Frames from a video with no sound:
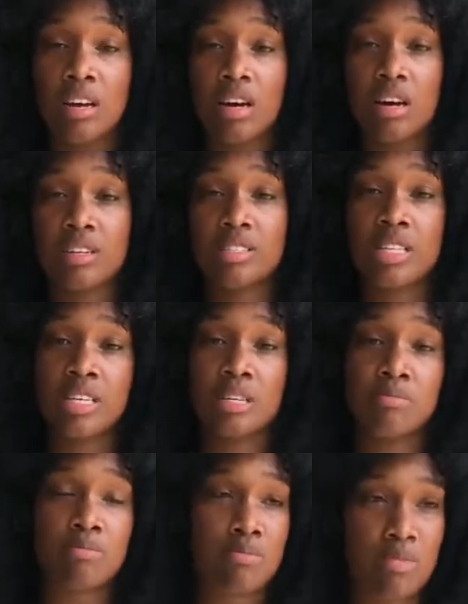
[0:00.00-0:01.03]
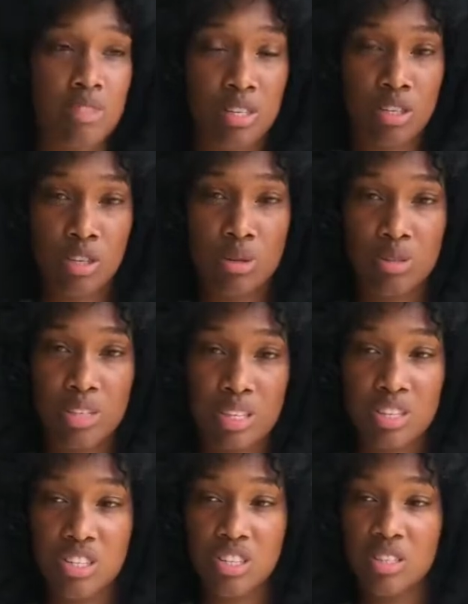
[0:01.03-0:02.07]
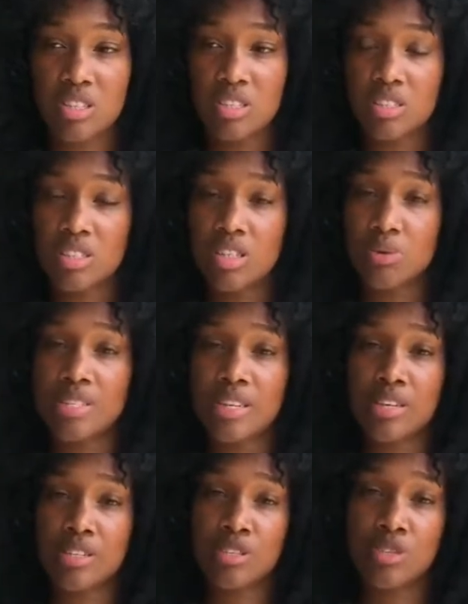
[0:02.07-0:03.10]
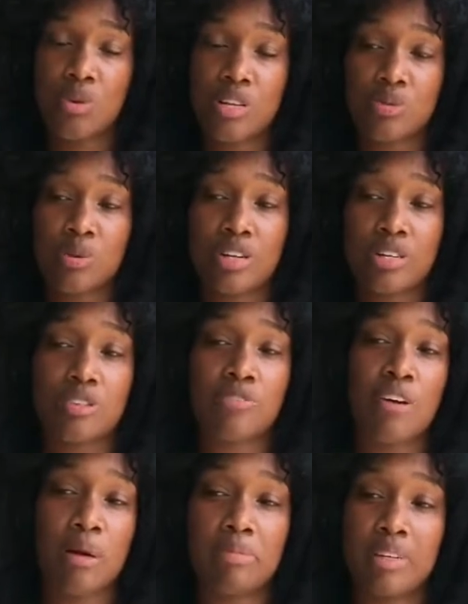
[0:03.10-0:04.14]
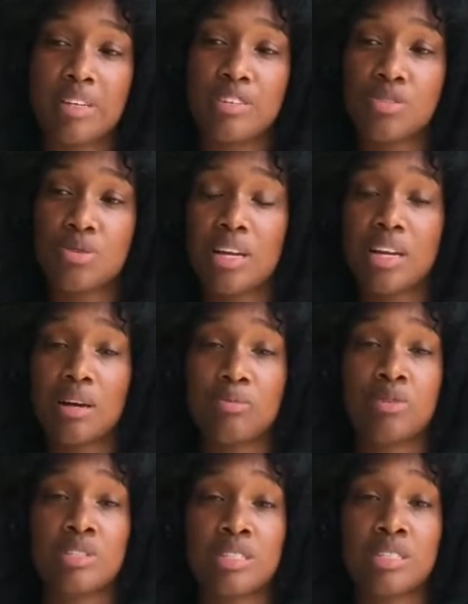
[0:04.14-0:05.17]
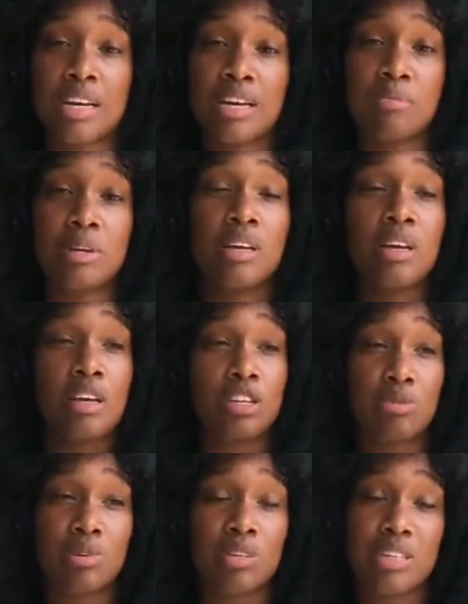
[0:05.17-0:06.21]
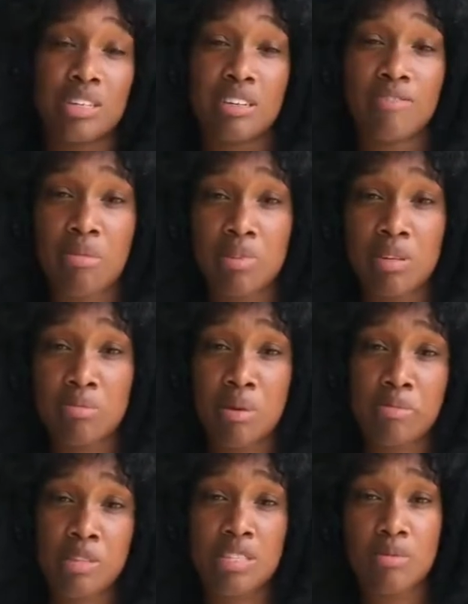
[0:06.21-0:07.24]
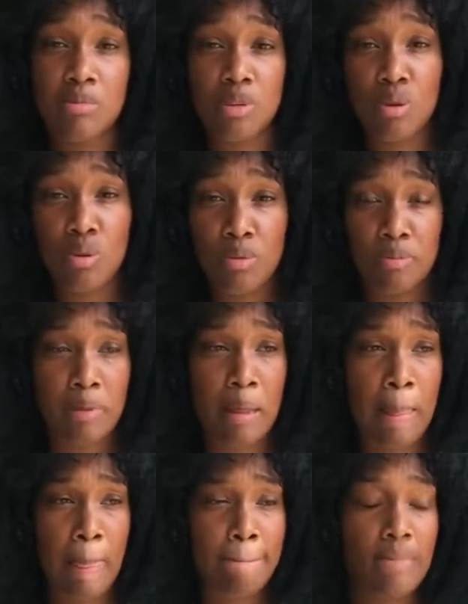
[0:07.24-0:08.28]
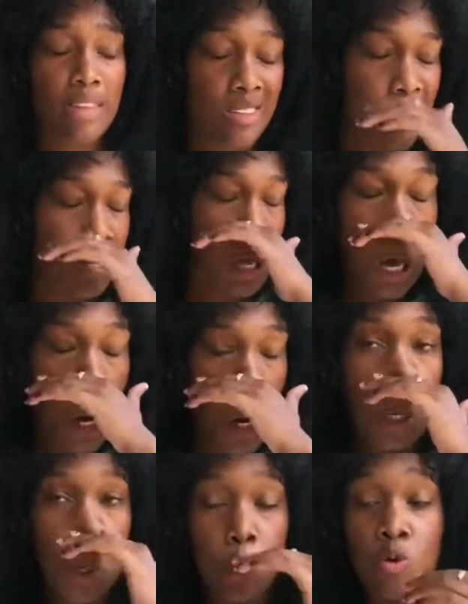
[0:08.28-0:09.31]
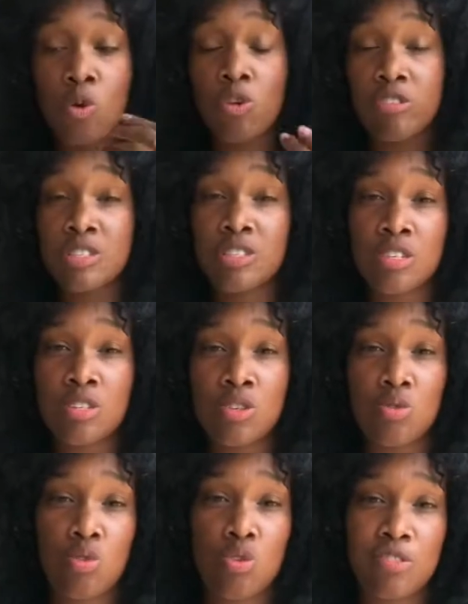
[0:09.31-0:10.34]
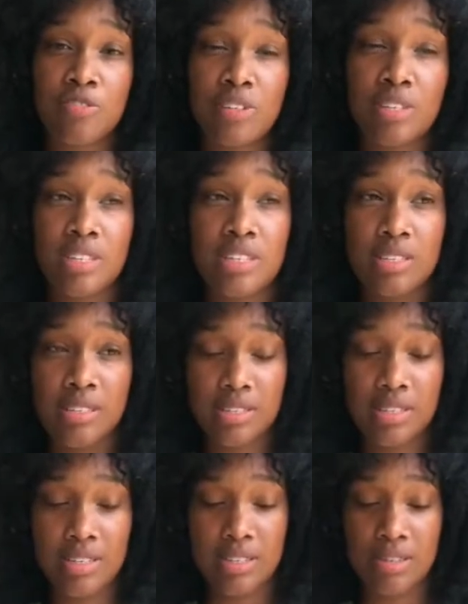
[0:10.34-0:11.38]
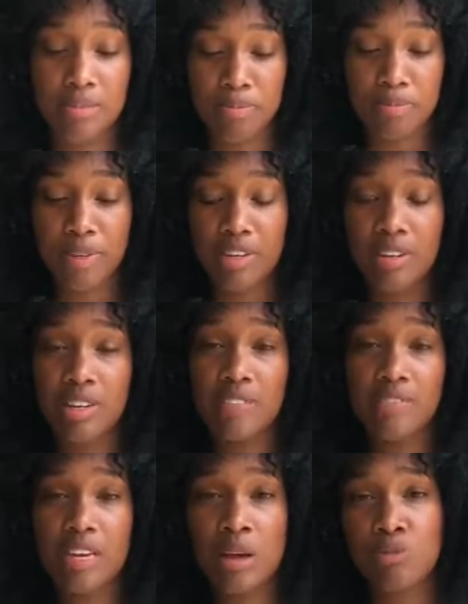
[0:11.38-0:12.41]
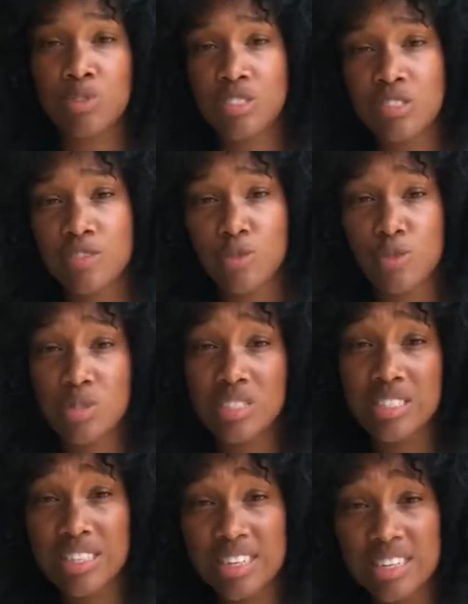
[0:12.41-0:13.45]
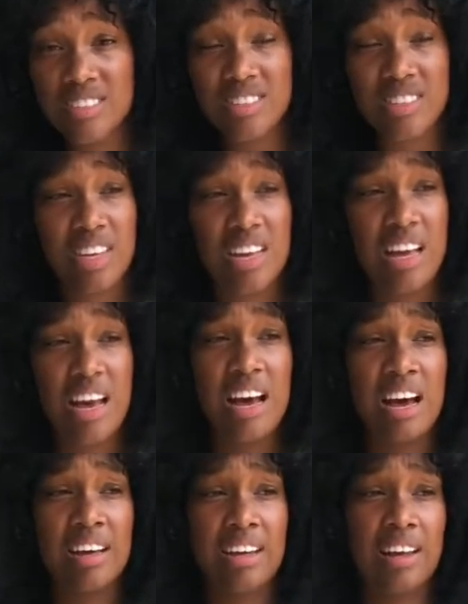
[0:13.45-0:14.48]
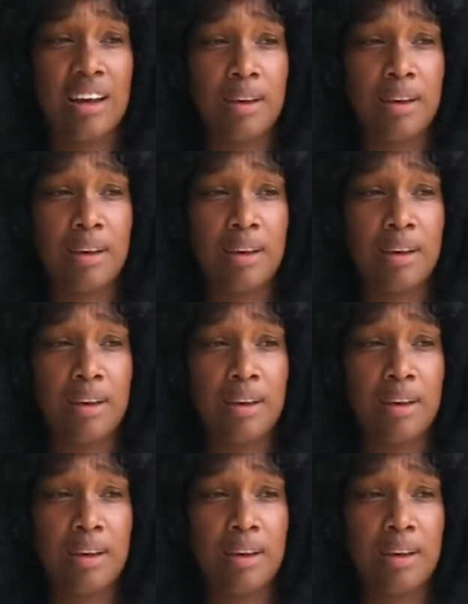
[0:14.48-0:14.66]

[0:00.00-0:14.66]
a team to your location. They would test you as well as your family. So at that point in time, you will need your family members to be home, and they will quarantine you all for the period of time, which is the 14 days, and